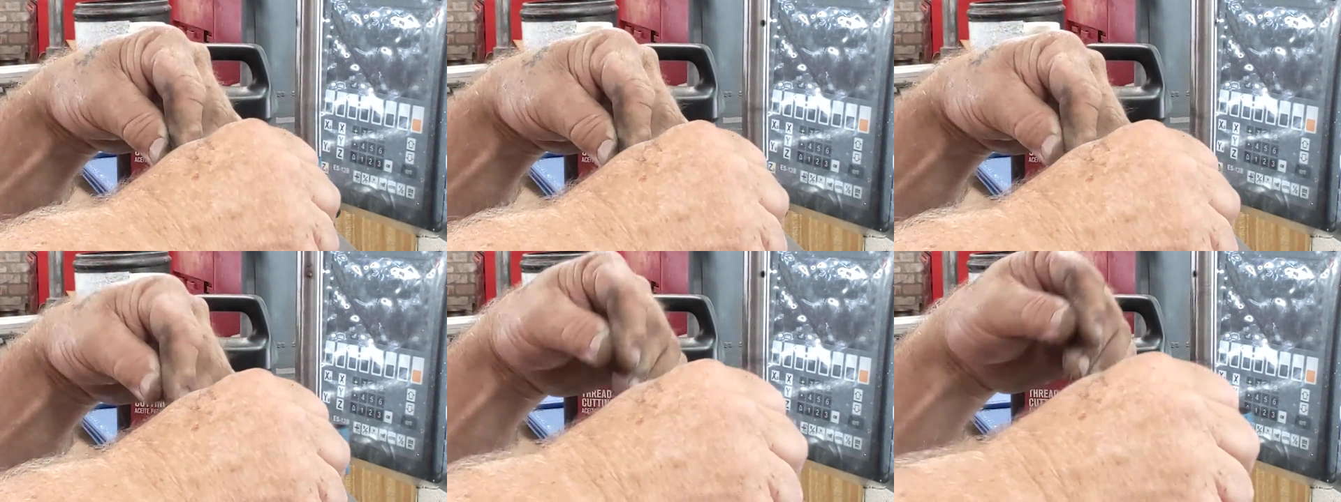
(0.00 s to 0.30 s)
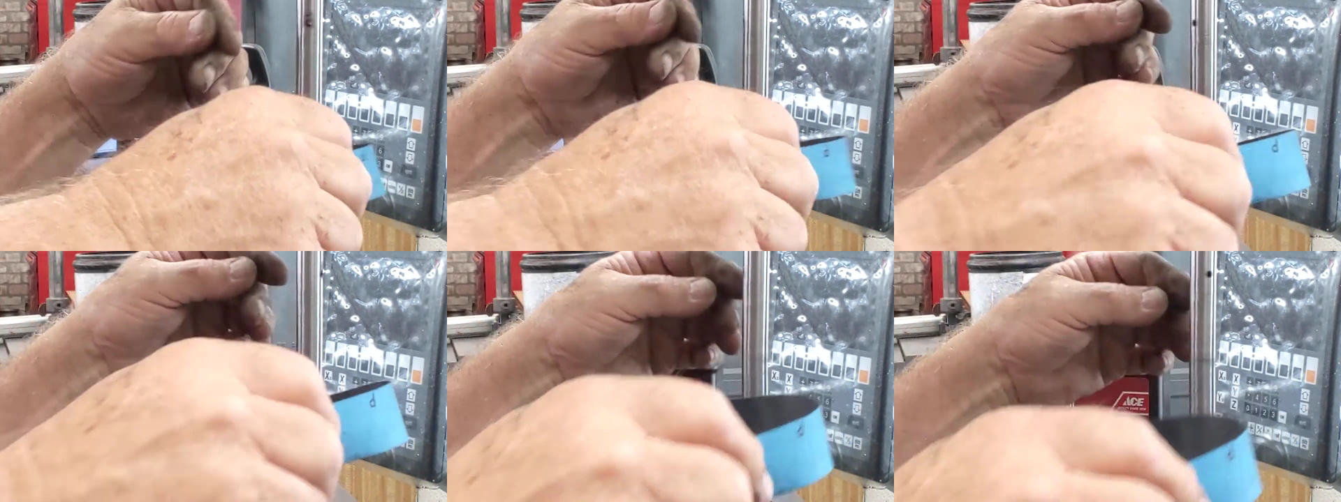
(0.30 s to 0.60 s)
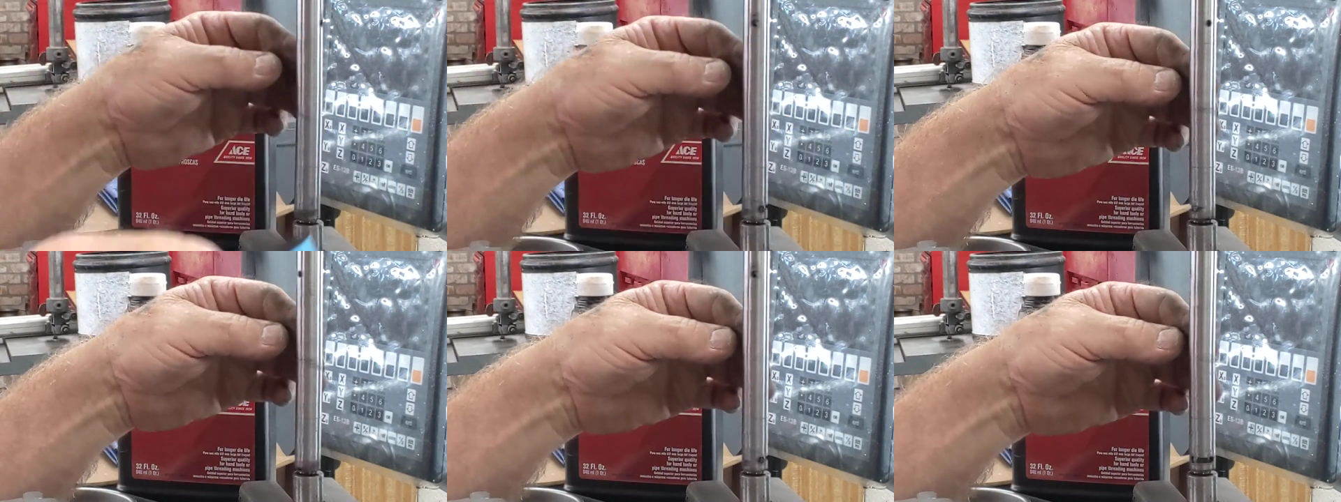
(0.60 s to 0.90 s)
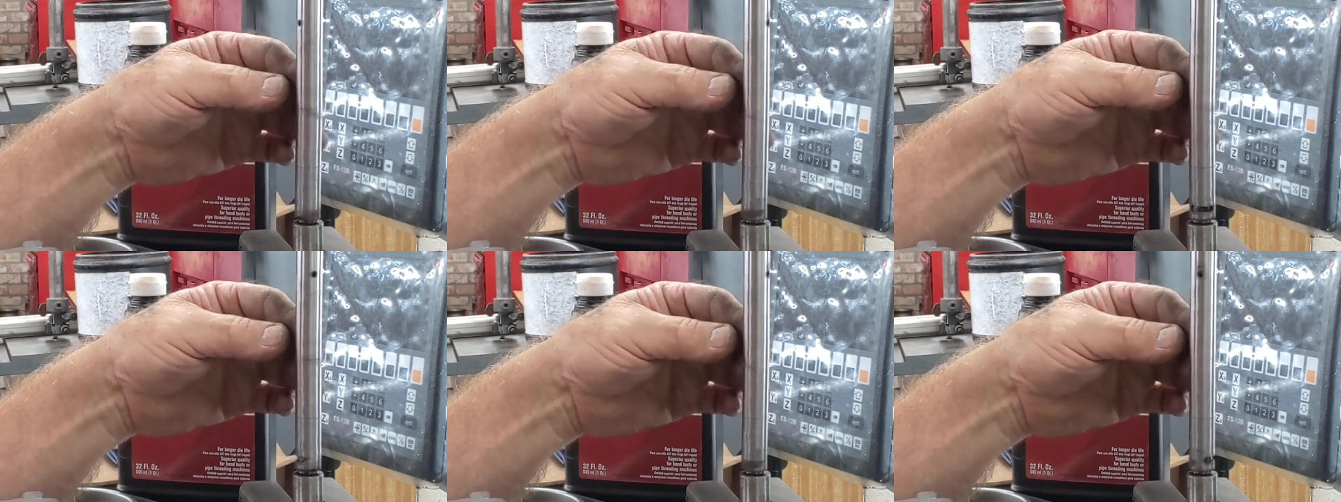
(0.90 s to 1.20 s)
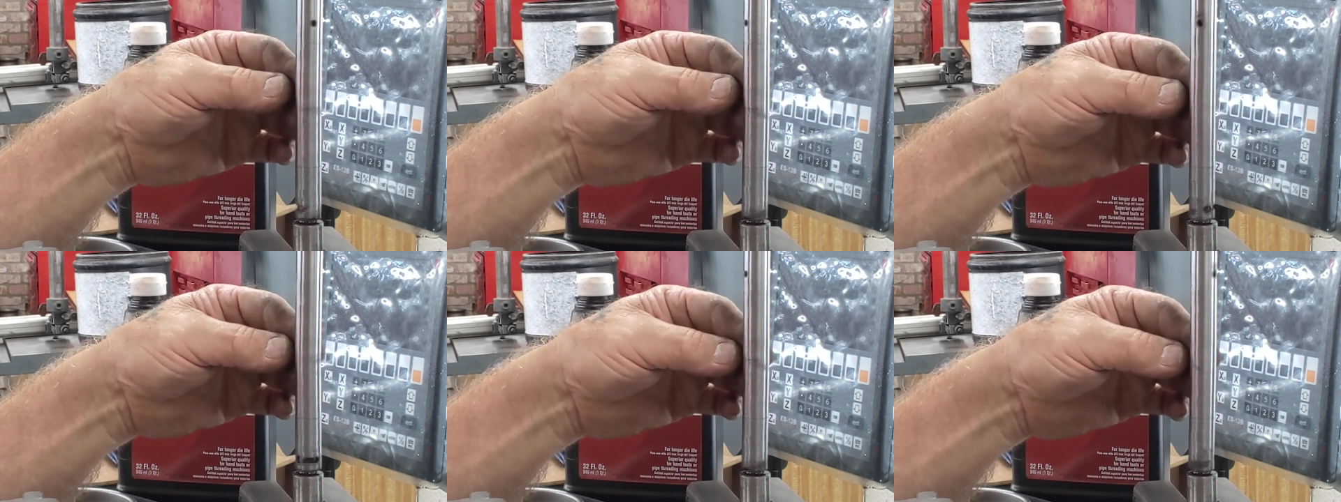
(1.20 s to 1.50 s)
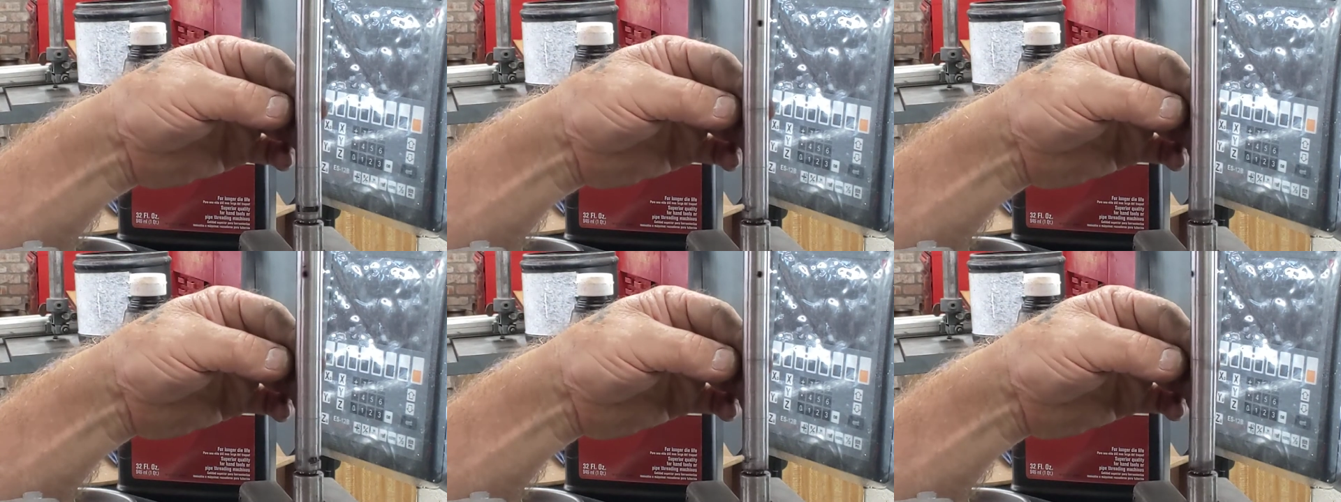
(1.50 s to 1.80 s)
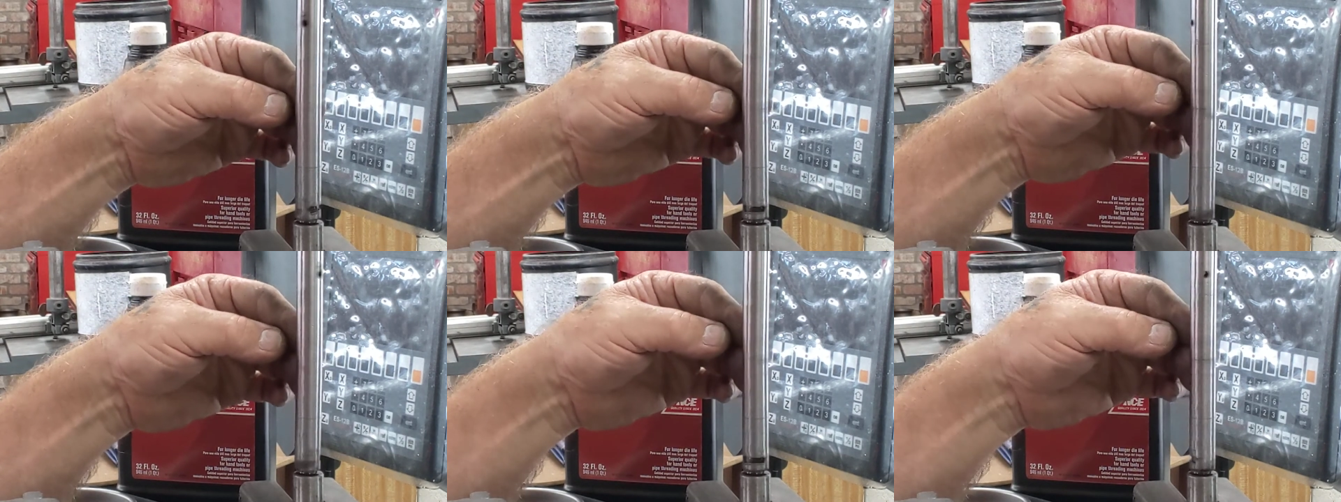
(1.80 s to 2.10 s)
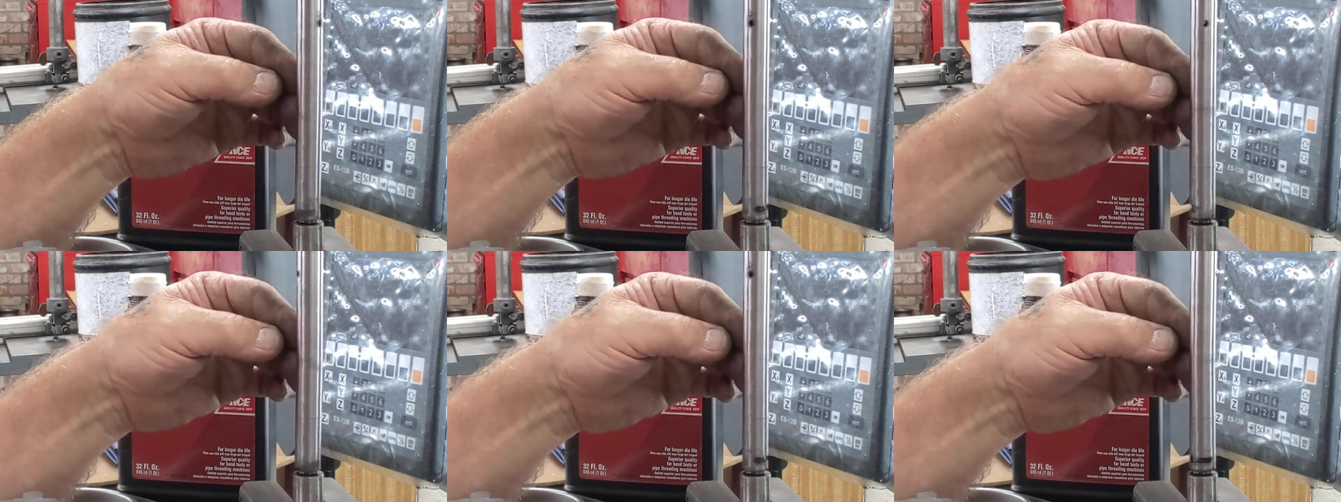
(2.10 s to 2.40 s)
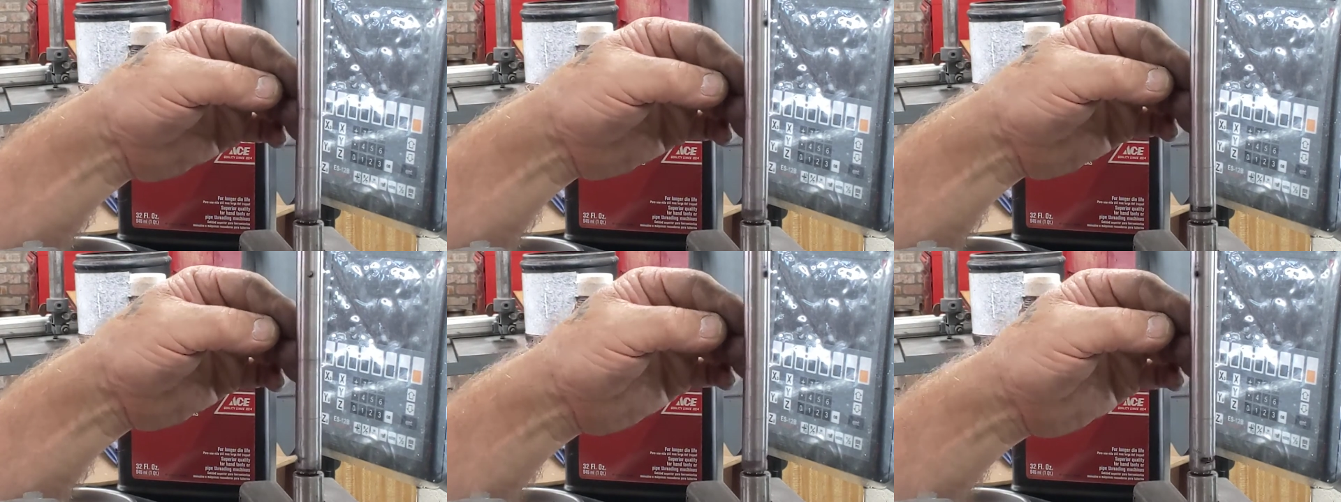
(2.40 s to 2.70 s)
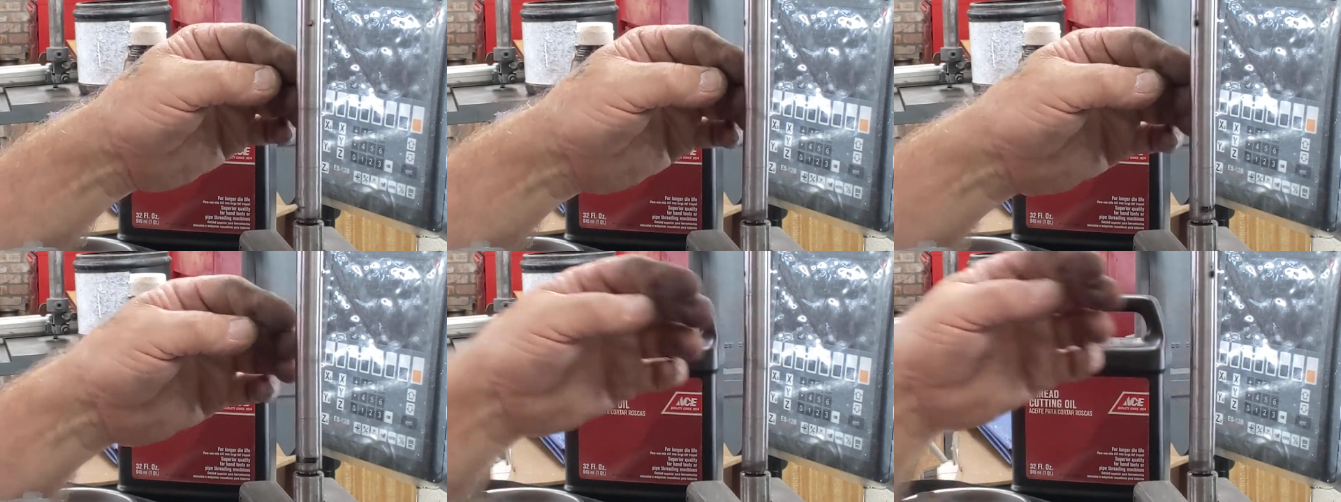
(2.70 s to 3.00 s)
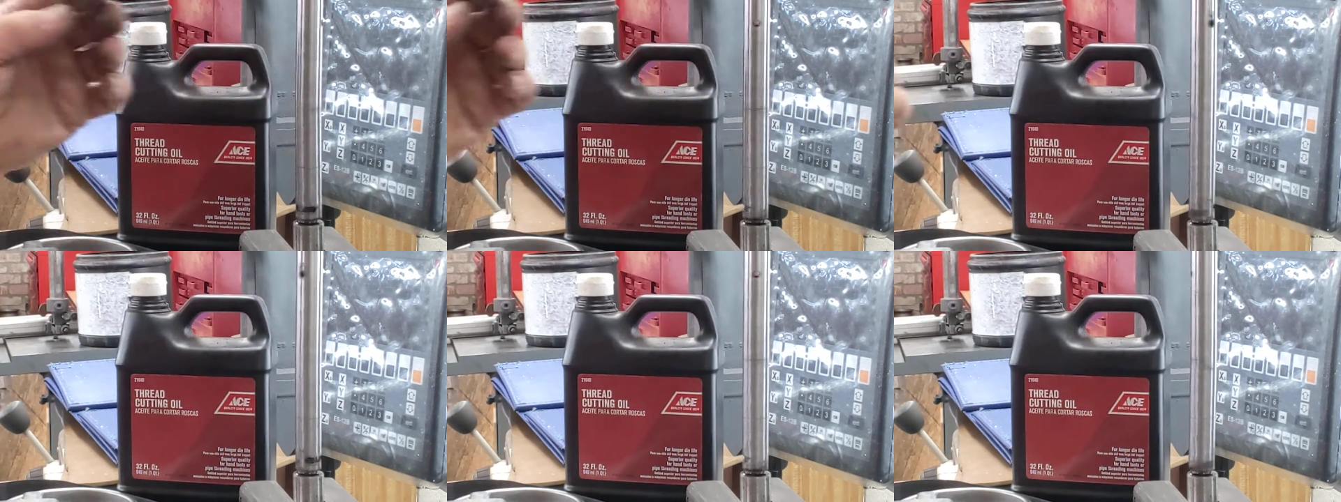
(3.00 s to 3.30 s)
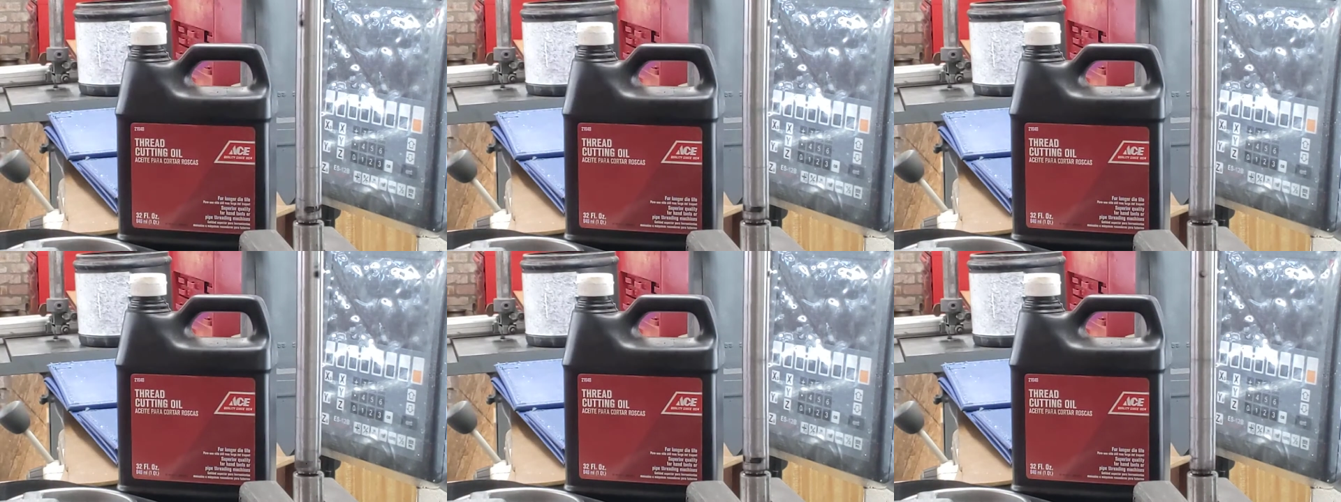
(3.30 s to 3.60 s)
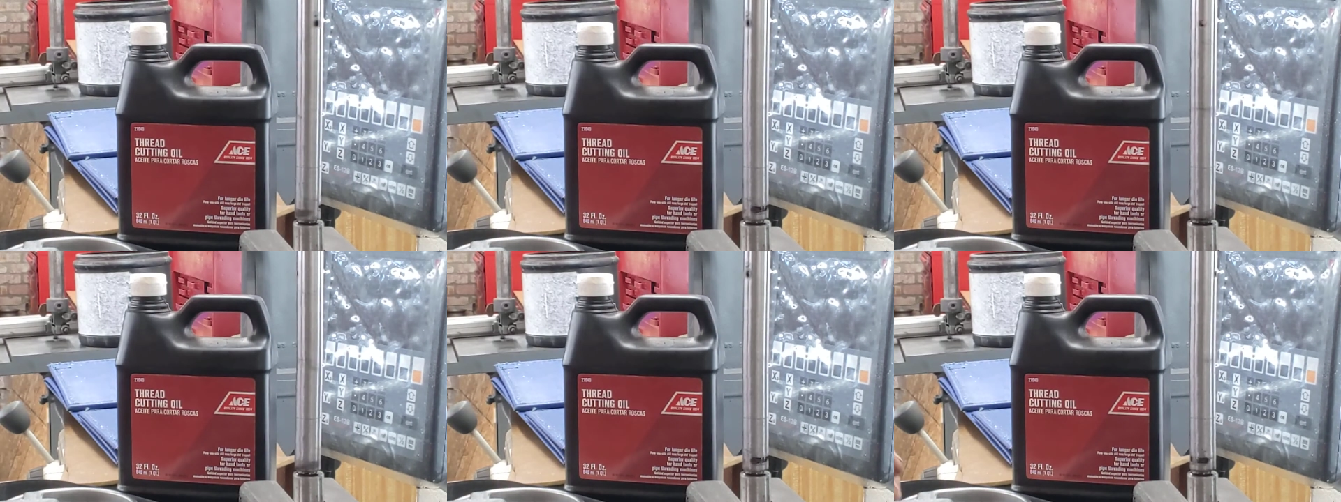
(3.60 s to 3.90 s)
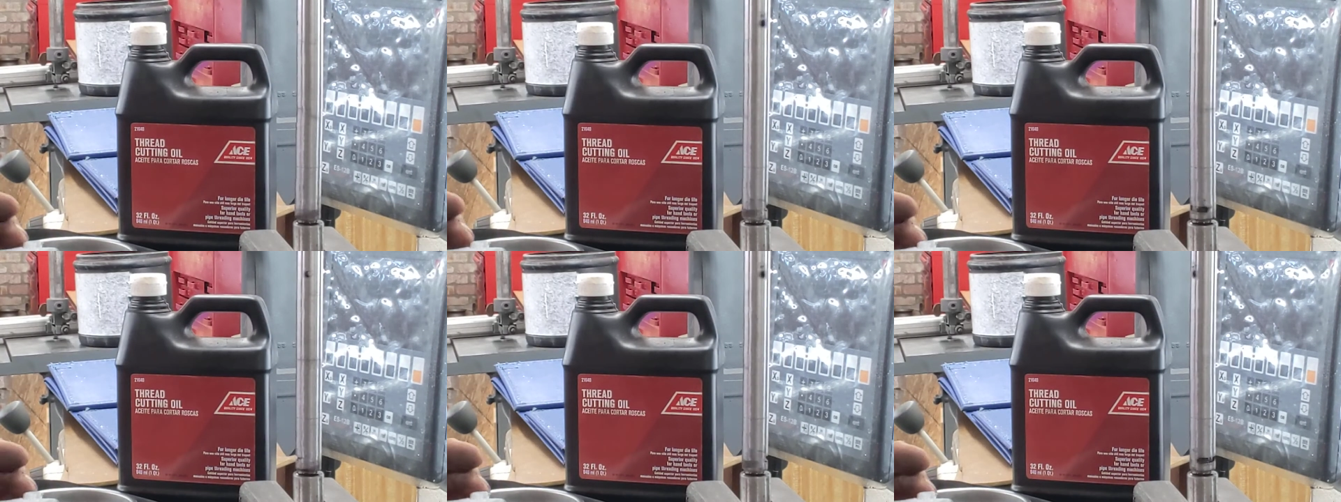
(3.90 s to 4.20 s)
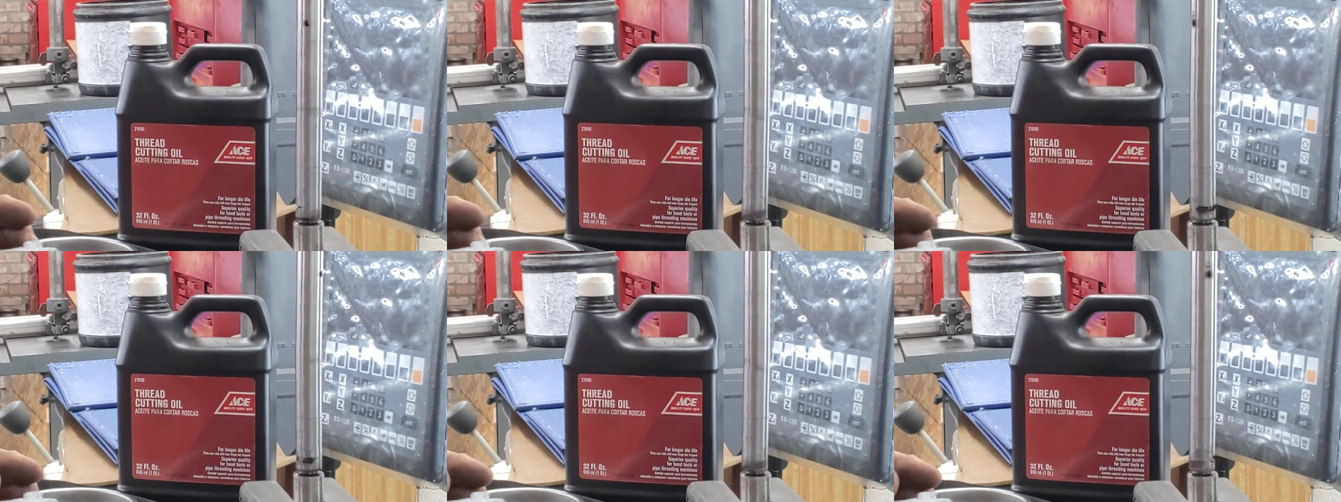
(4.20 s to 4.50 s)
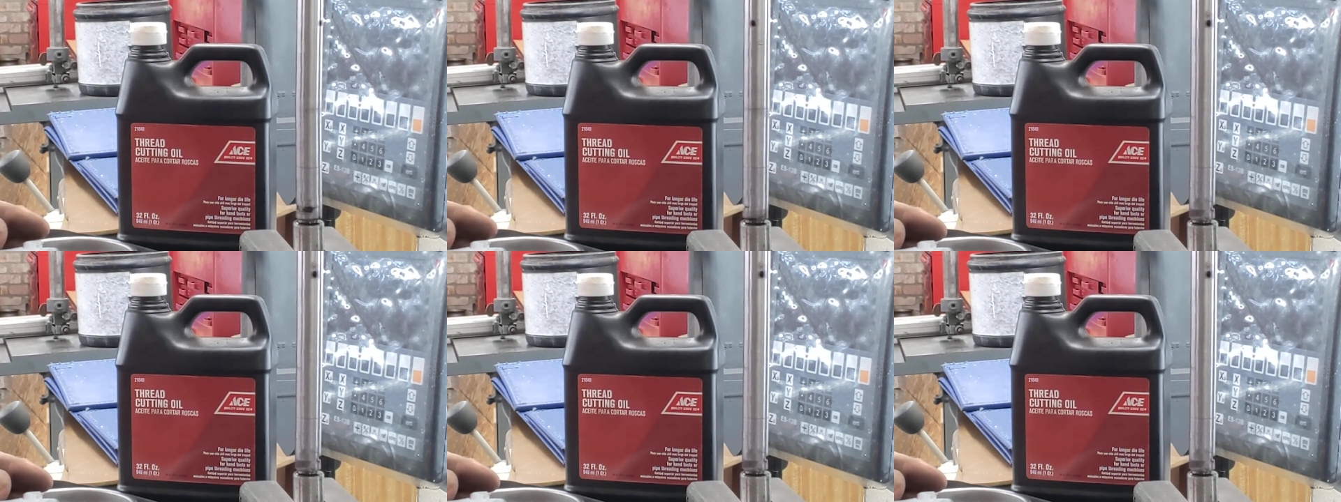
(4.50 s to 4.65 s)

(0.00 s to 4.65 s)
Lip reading: (no speaker visible)